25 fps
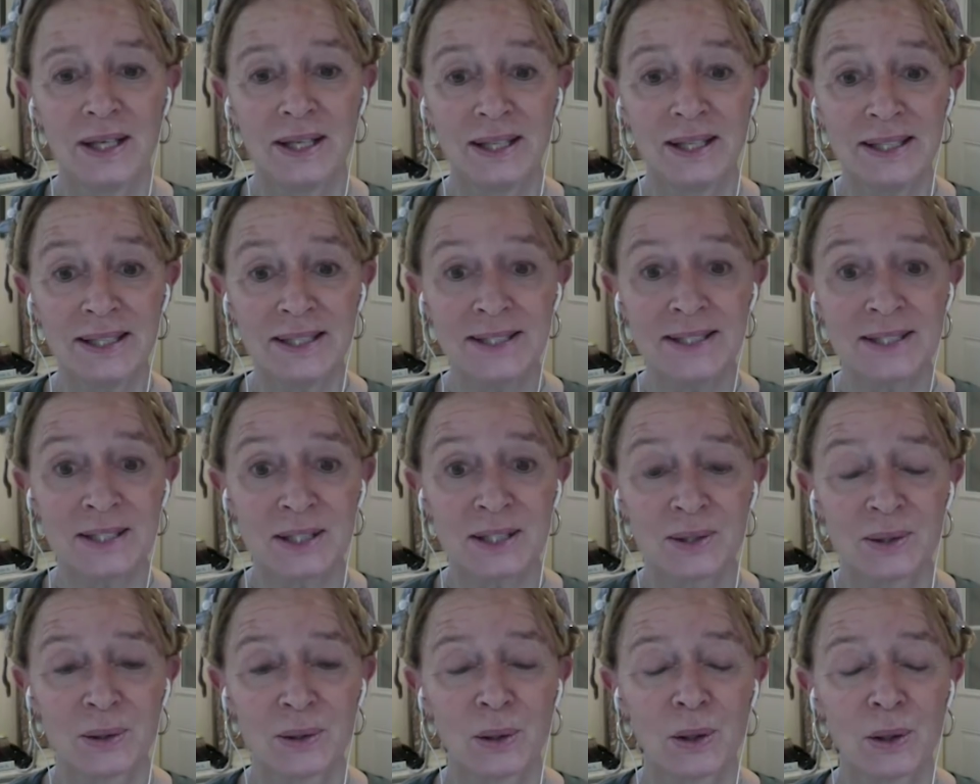is? it's
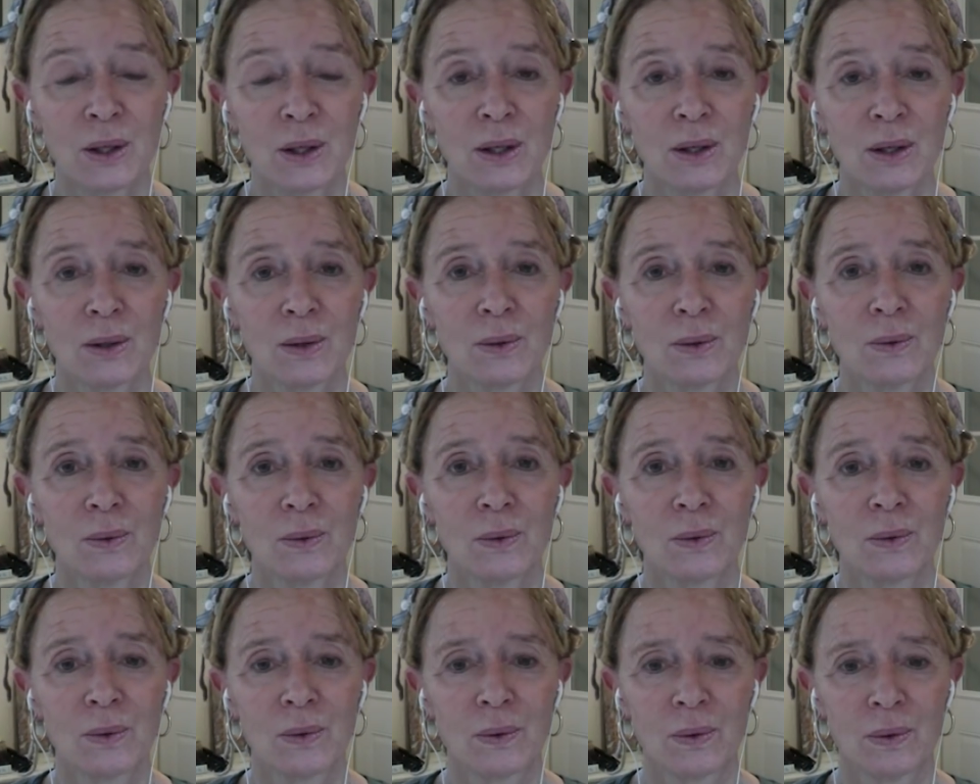okay.
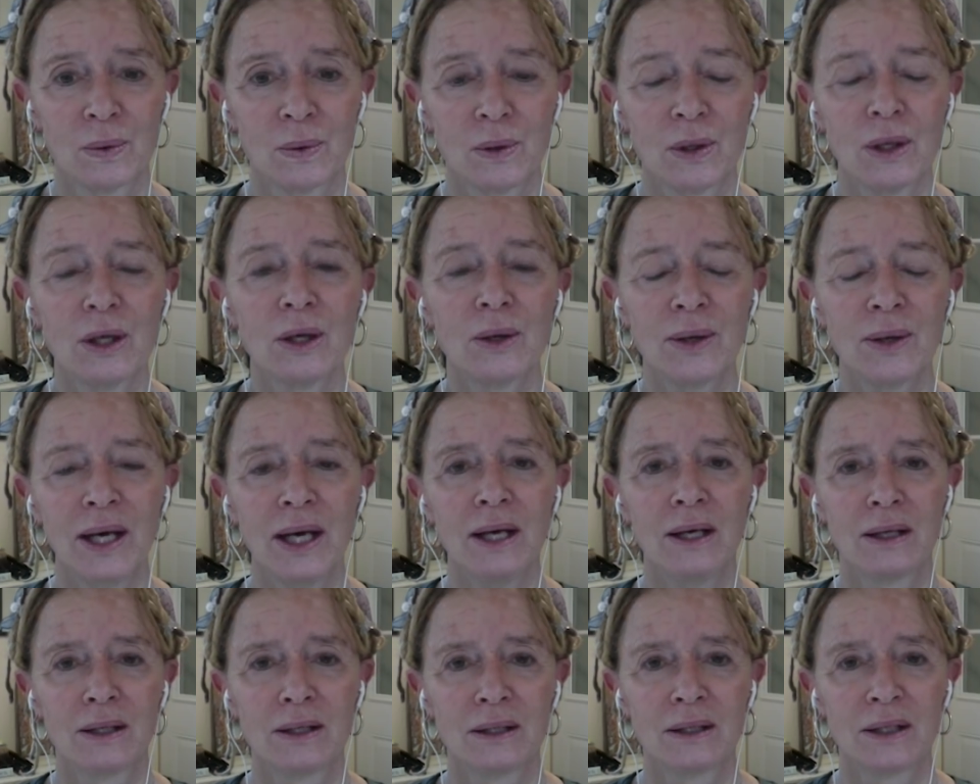Yeah.
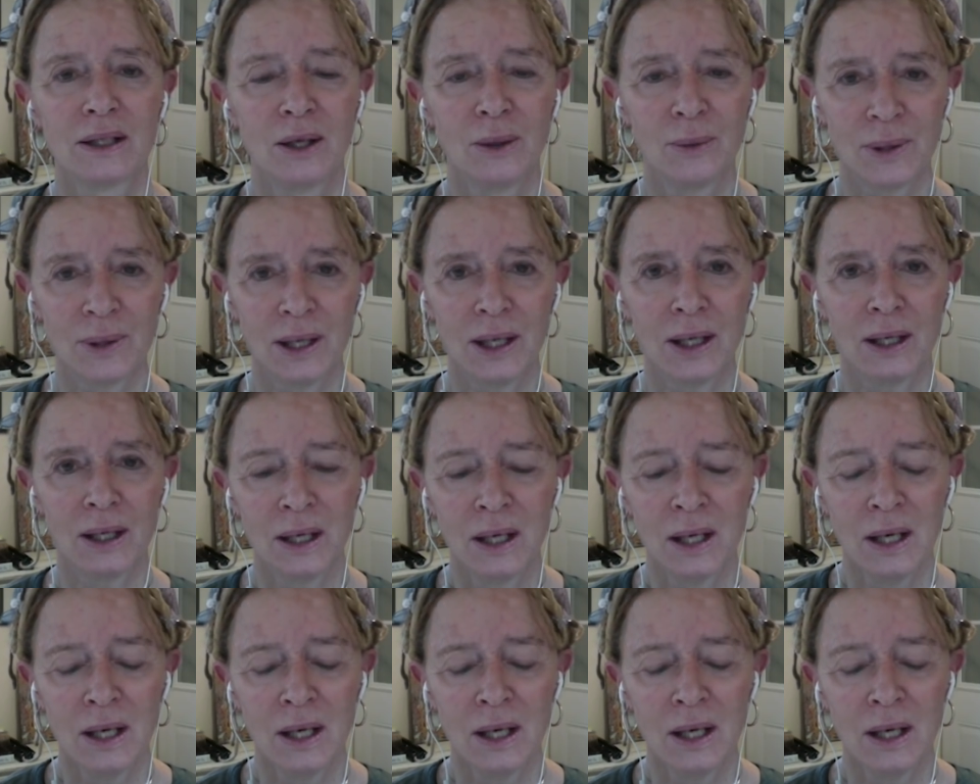Okay. It's okay.